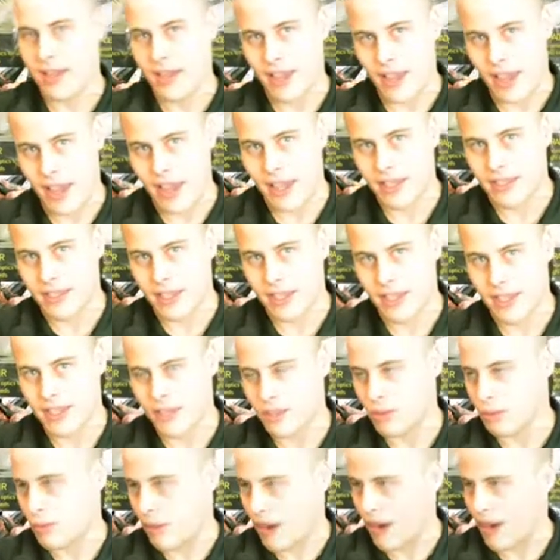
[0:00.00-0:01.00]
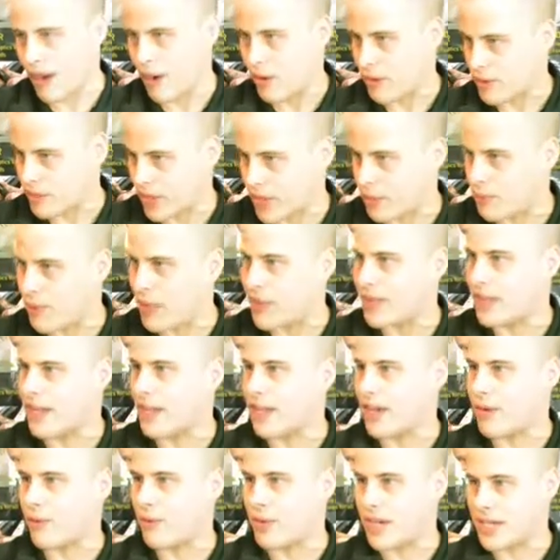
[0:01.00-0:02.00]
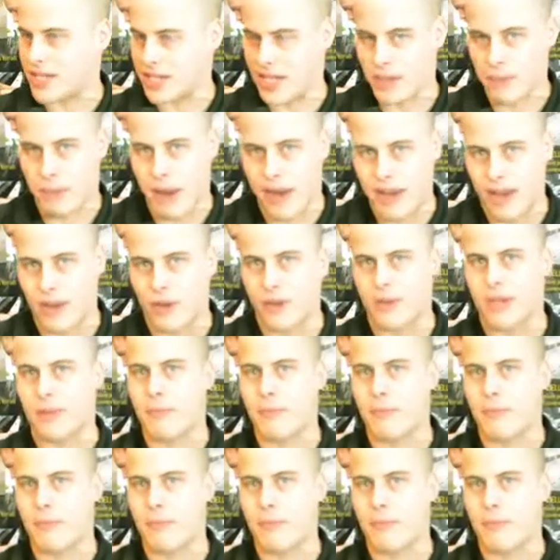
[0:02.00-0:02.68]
80 to 120 degrees depending on the